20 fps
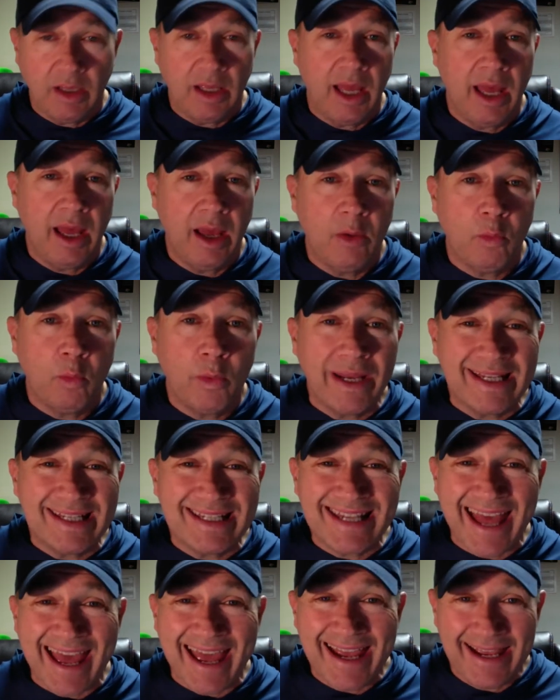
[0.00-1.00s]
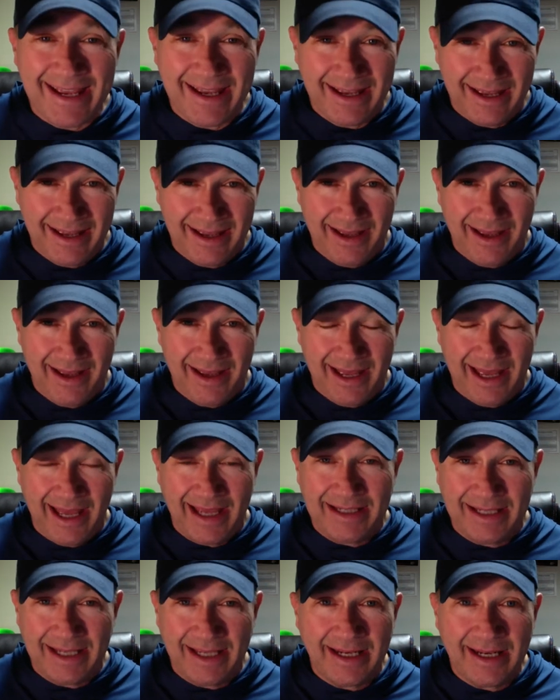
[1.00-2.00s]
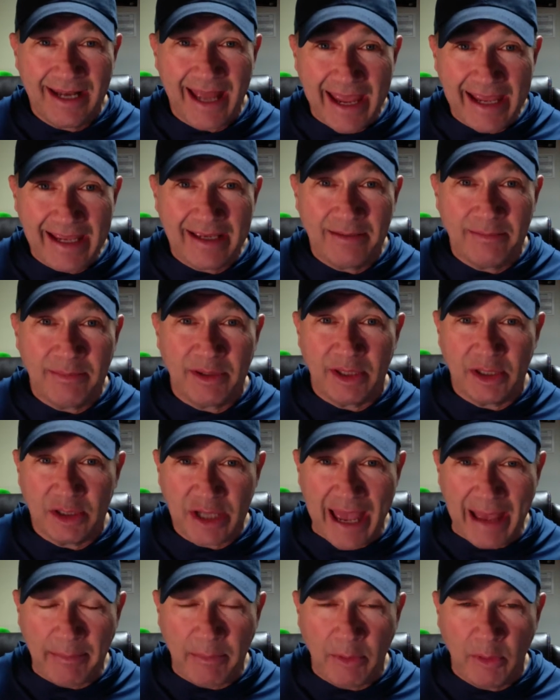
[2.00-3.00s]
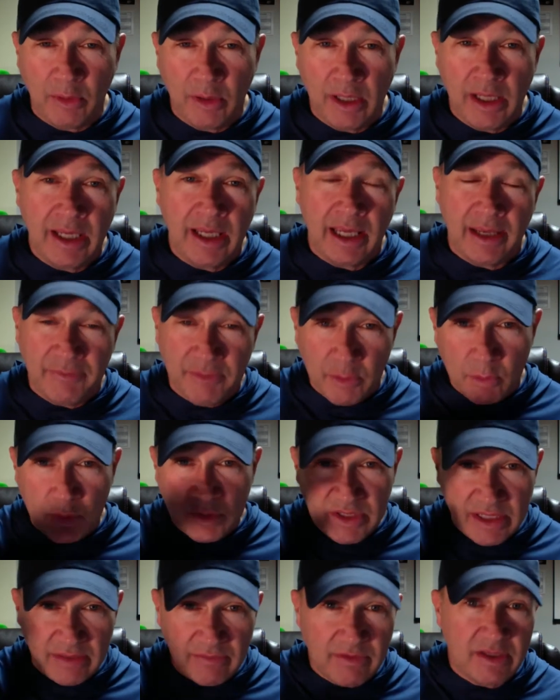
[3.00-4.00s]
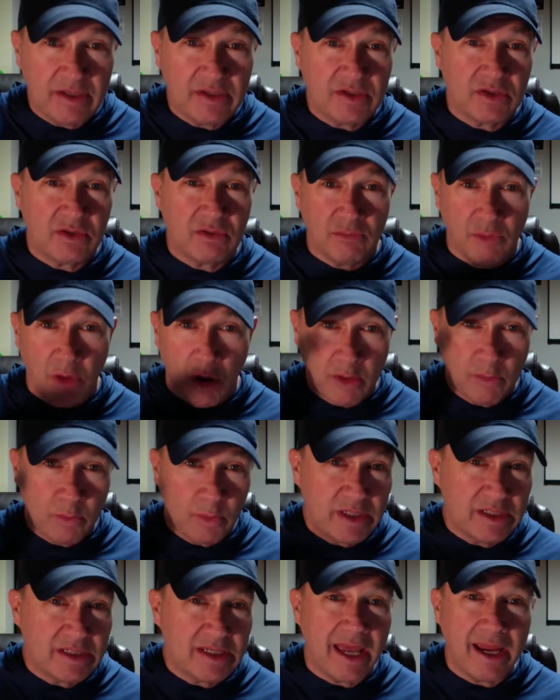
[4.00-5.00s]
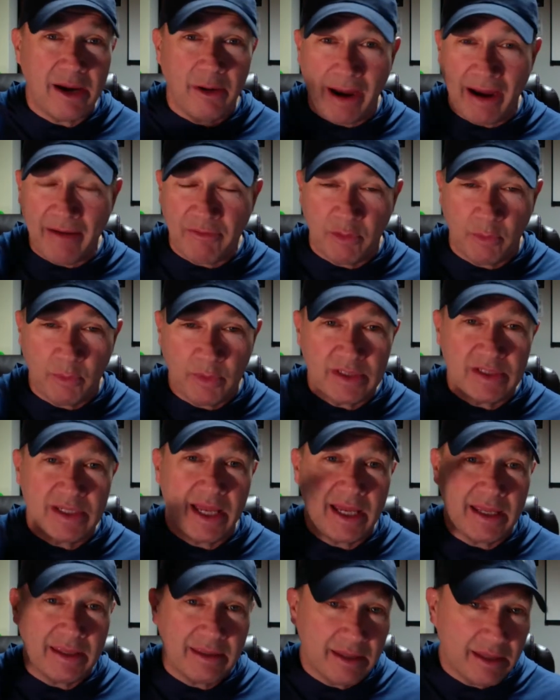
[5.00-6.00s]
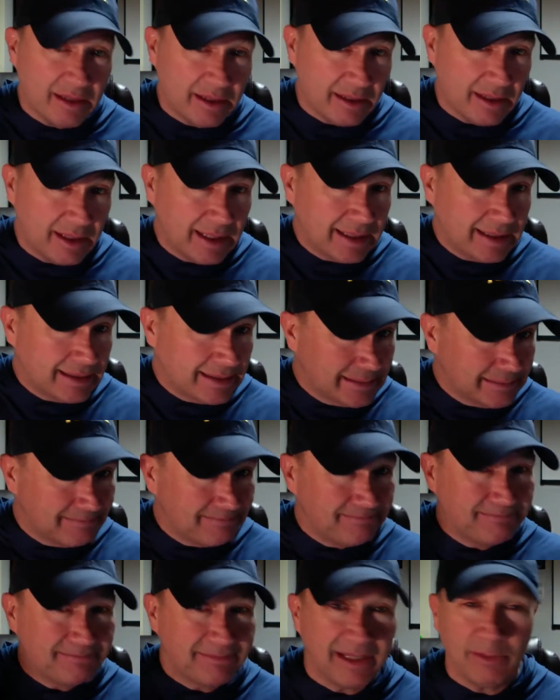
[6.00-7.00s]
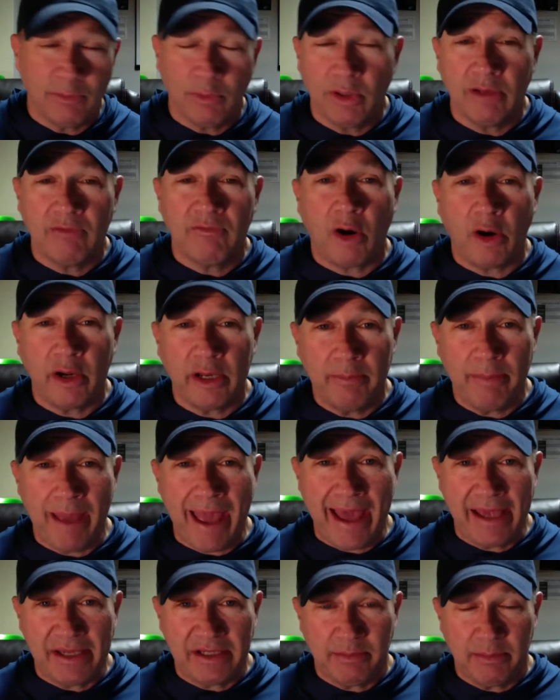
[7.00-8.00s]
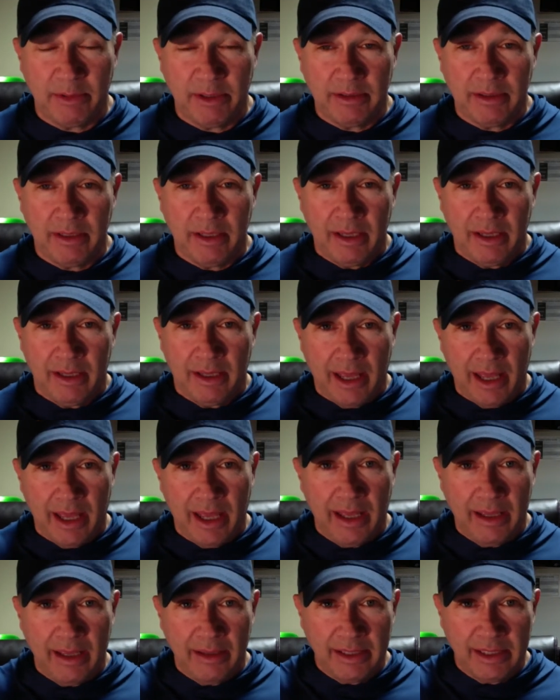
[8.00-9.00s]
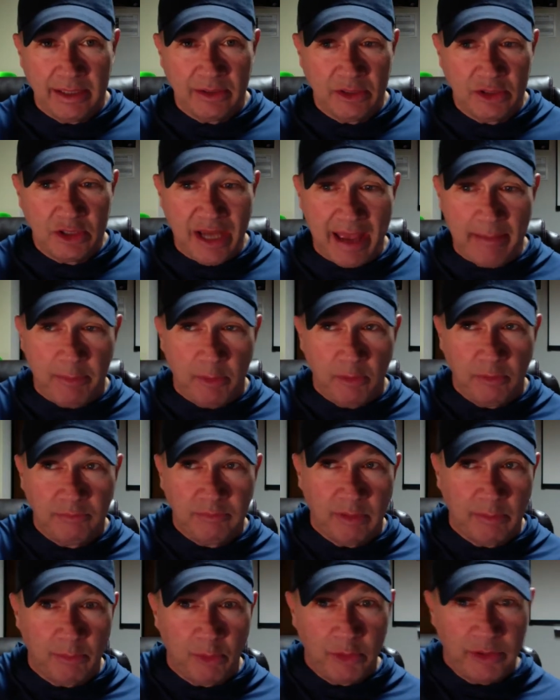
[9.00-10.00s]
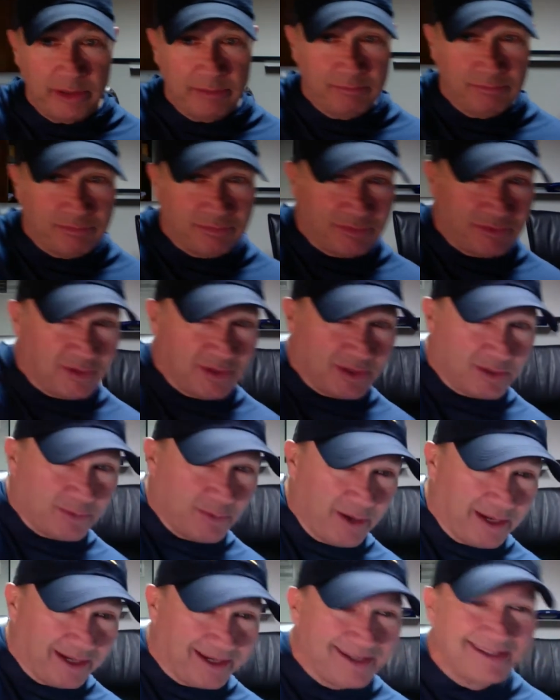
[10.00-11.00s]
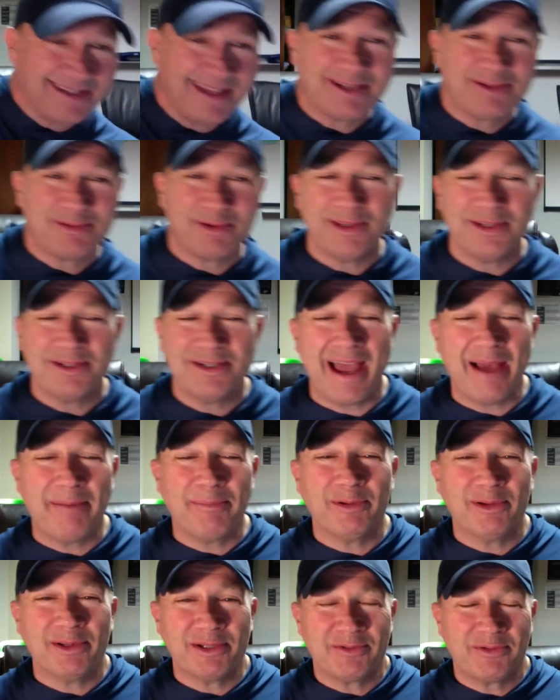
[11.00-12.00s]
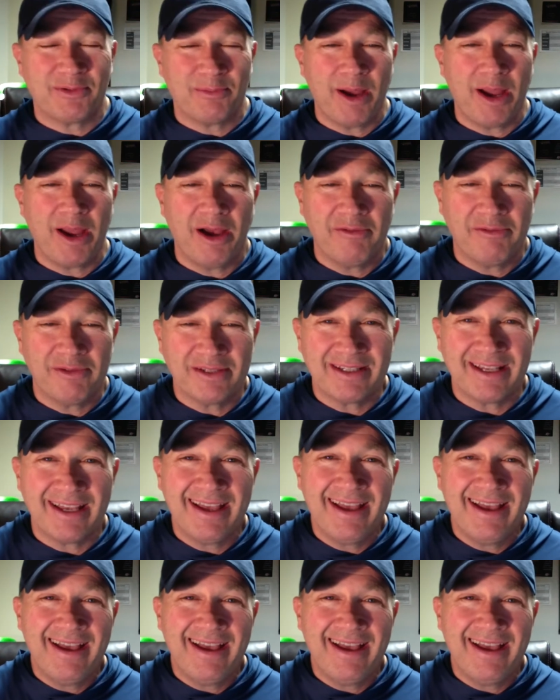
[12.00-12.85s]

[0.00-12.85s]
uh, Wednesday at 10 a.m. in the chapel. If you receive this on Wednesday or after Wednesday, then it will have already passed. But uh, in the chapel, I'm pointing this way because that's where the chapel is from my office.